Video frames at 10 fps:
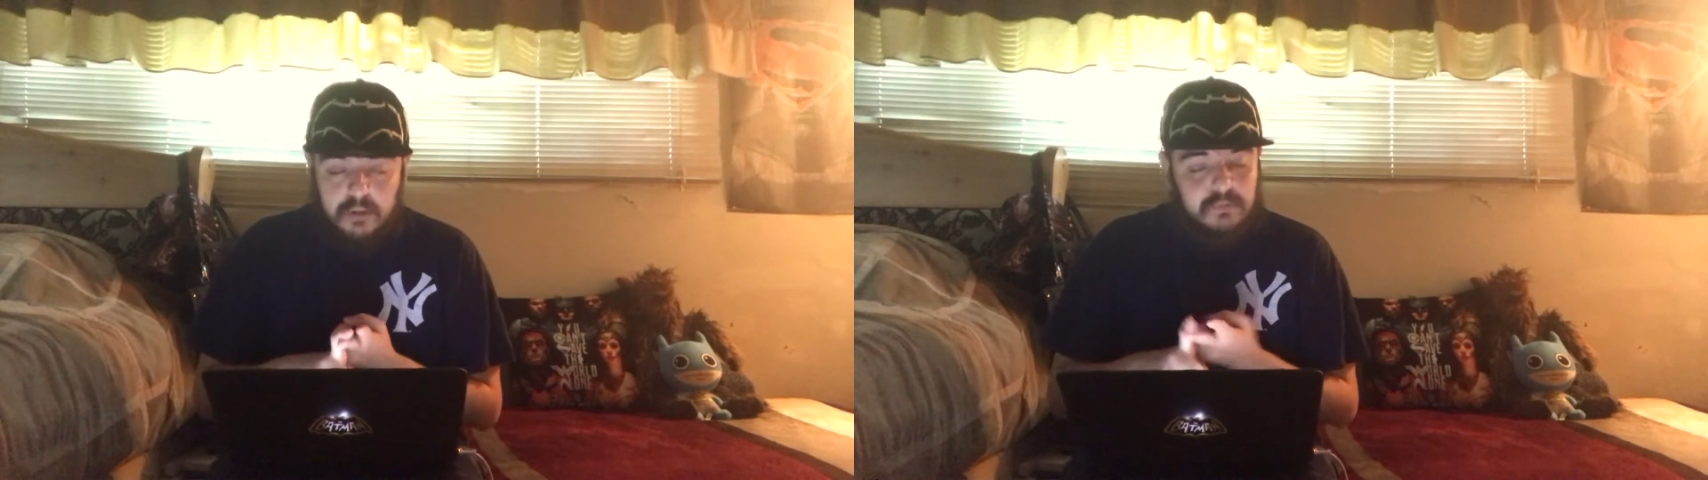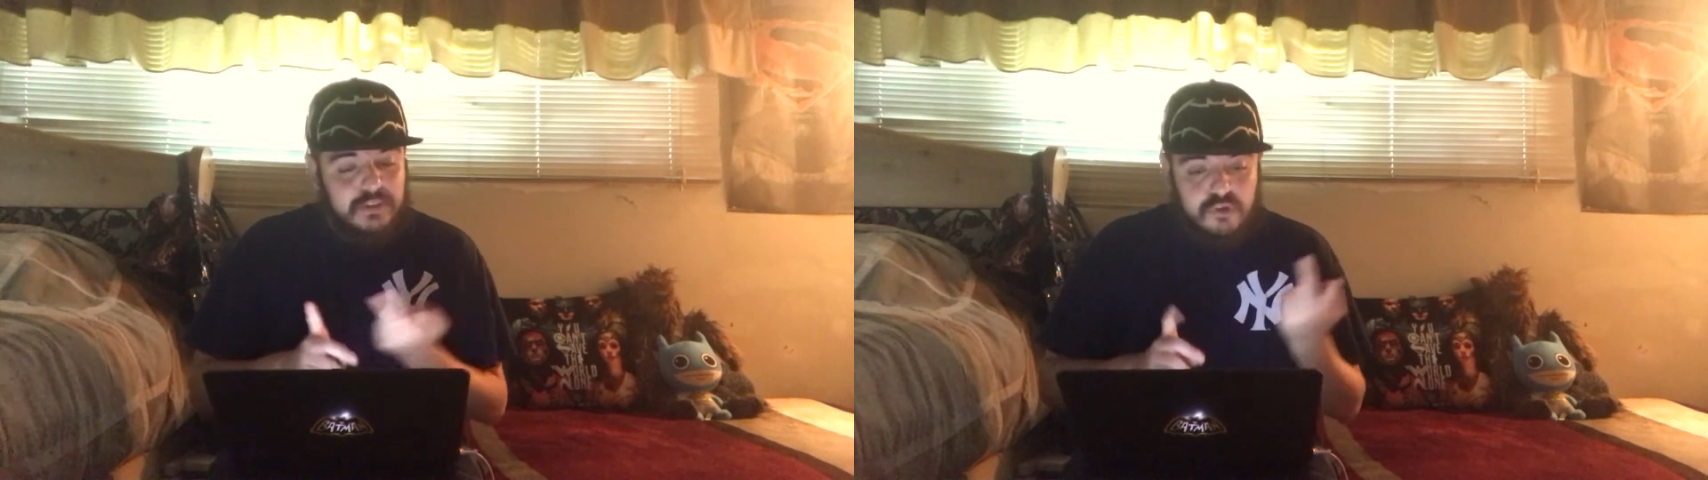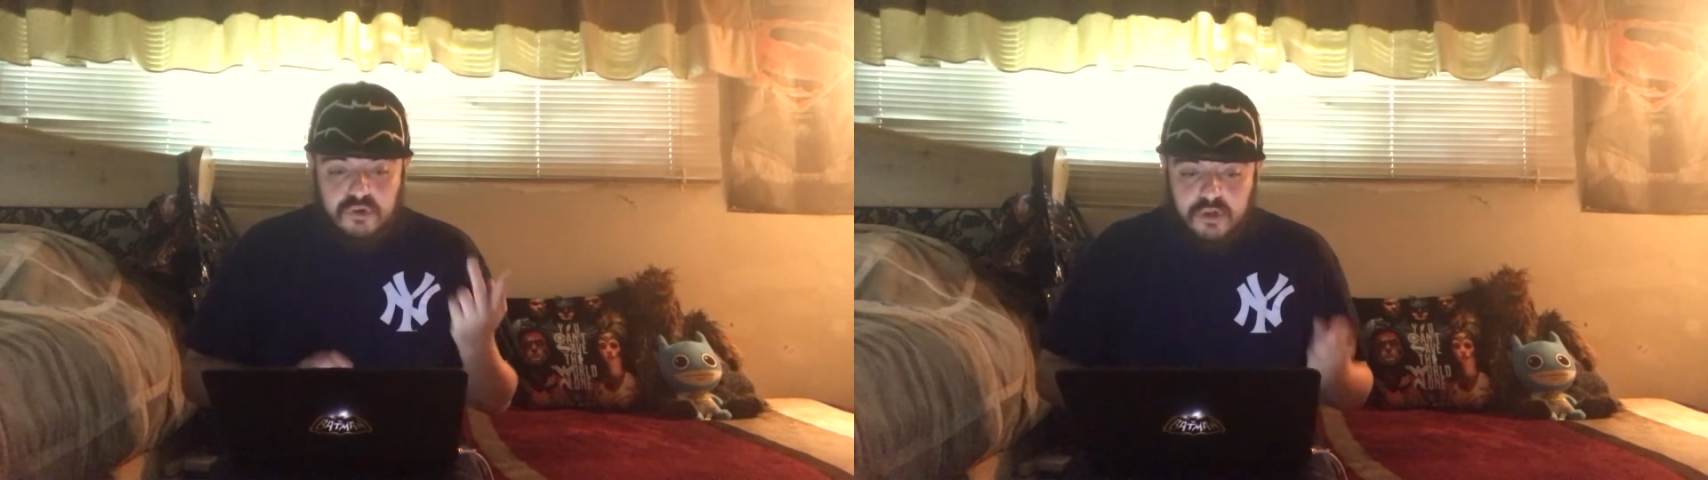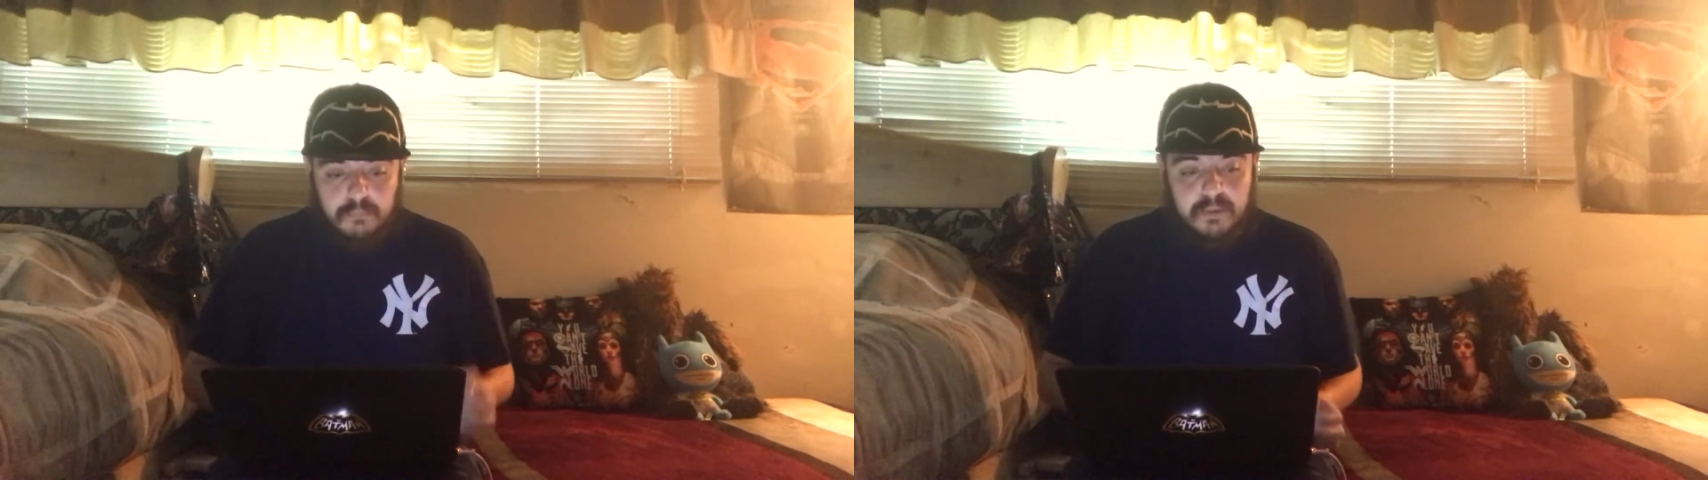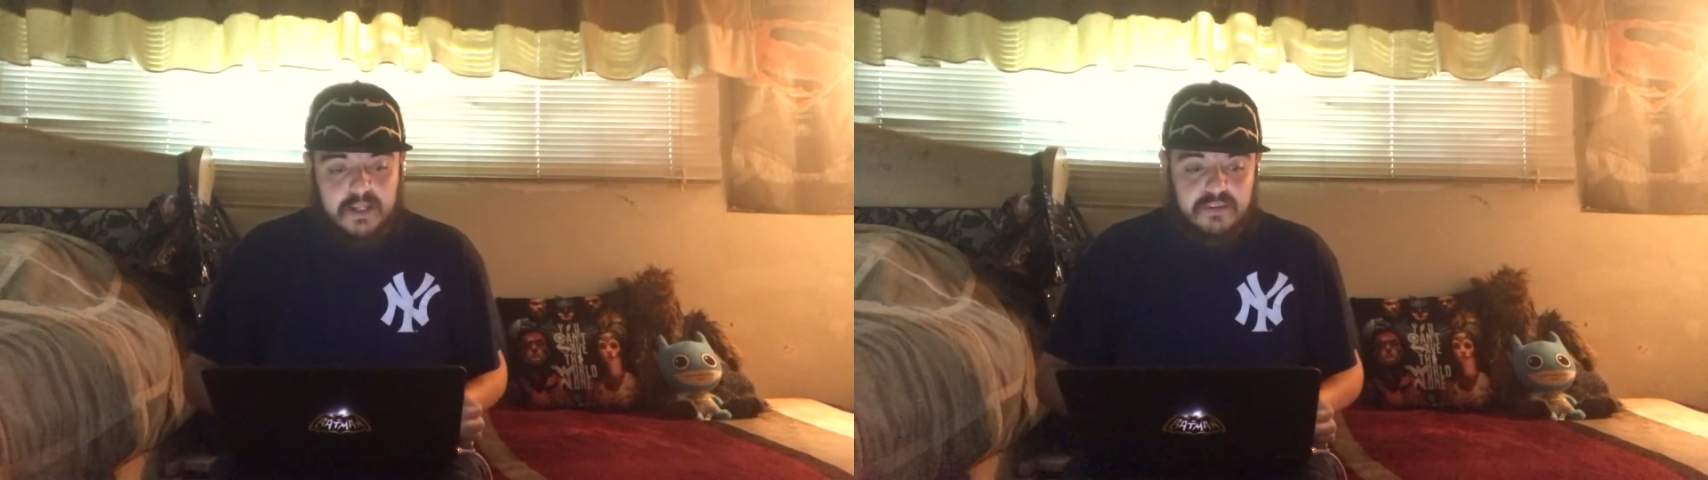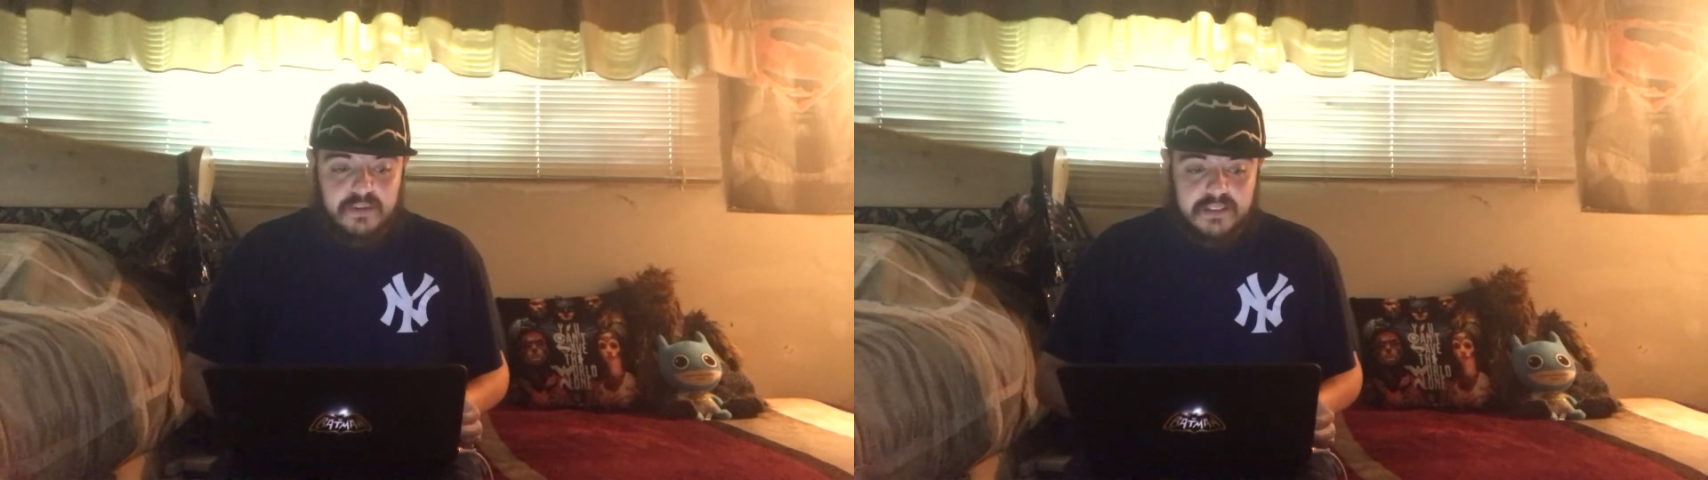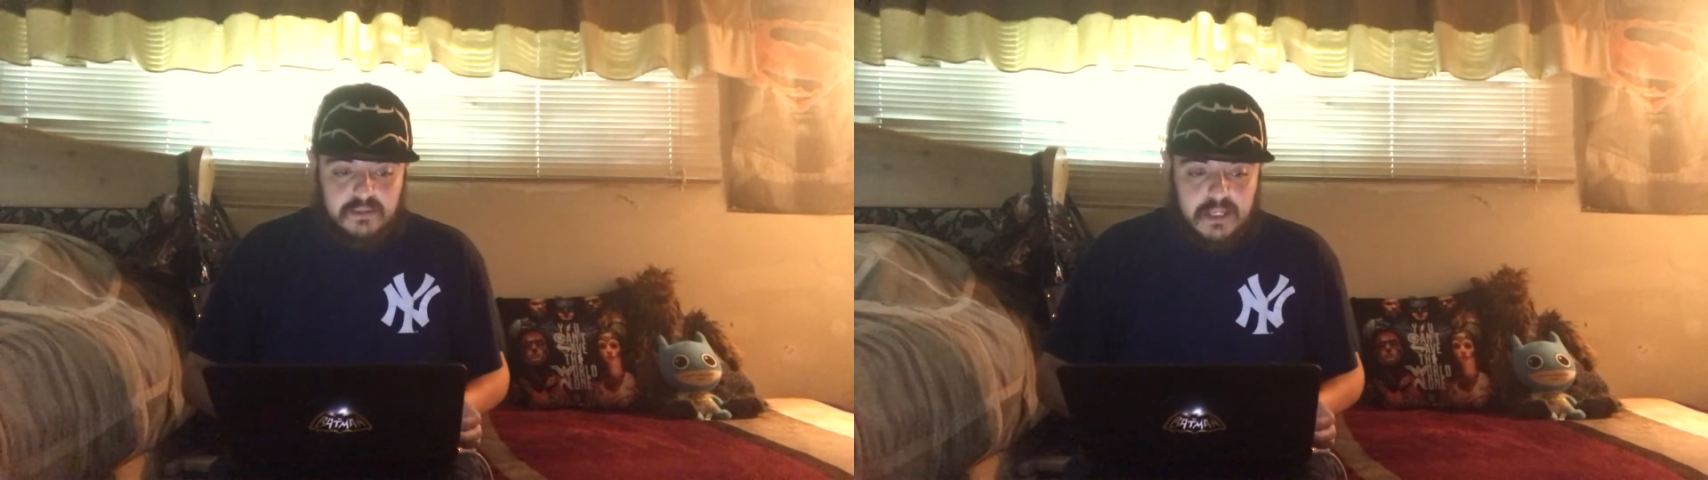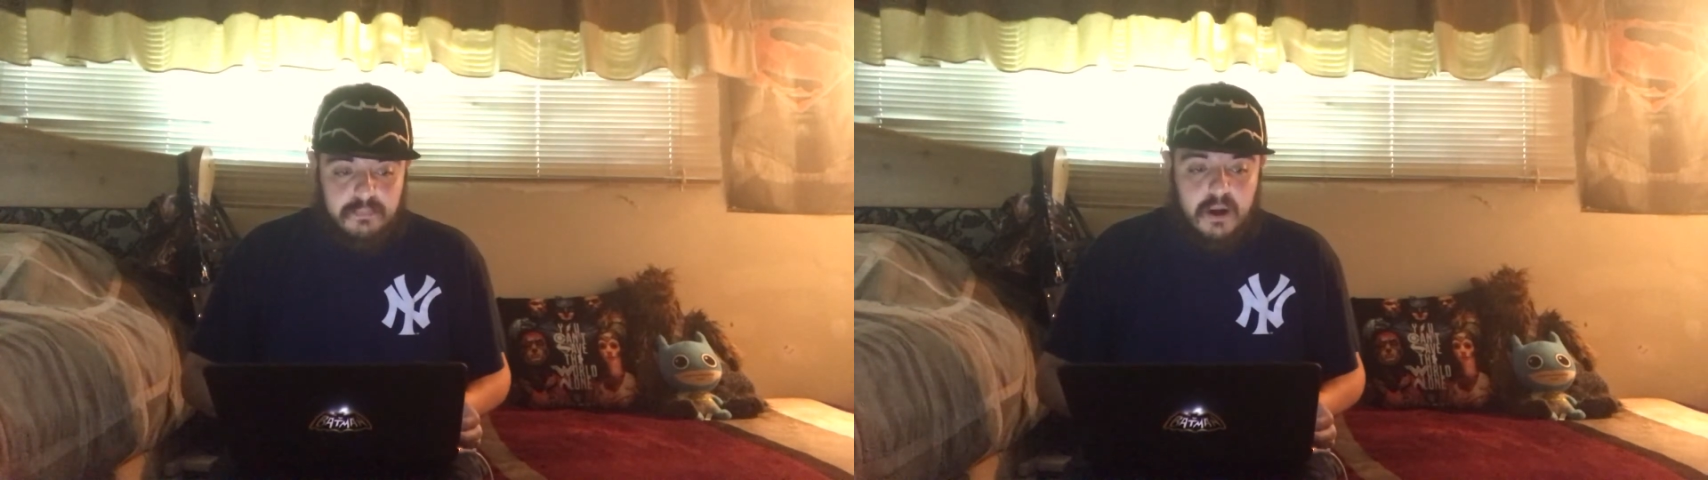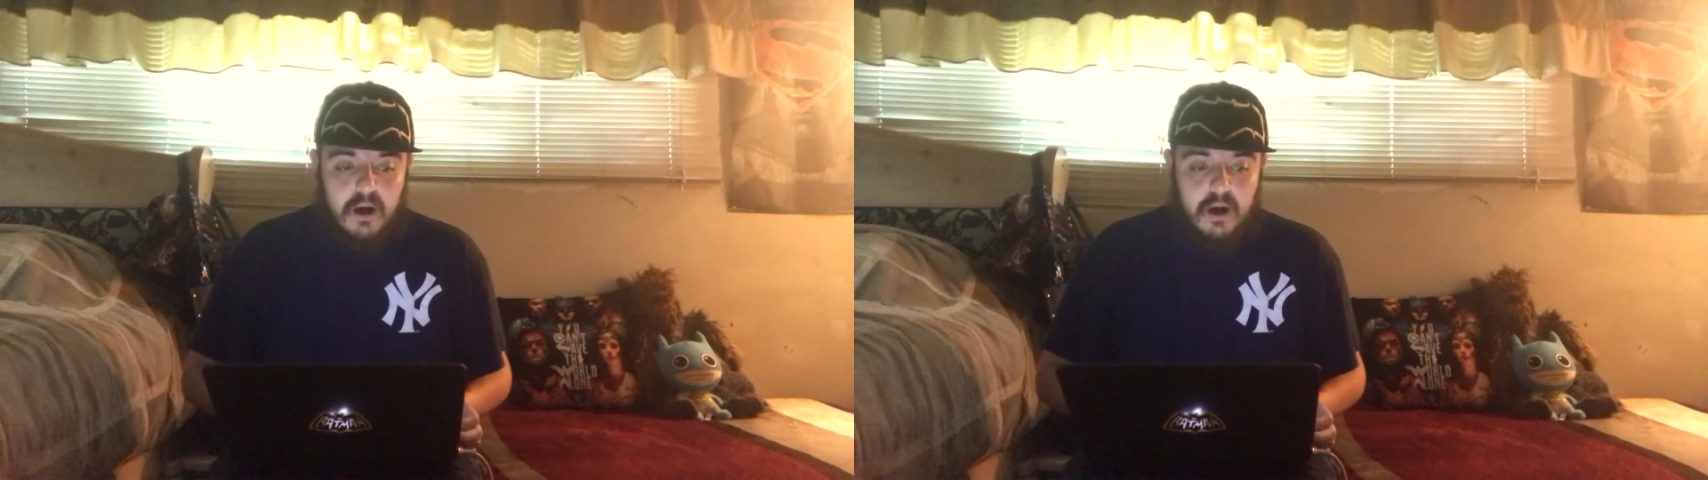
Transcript: Let's just jump right into this clip.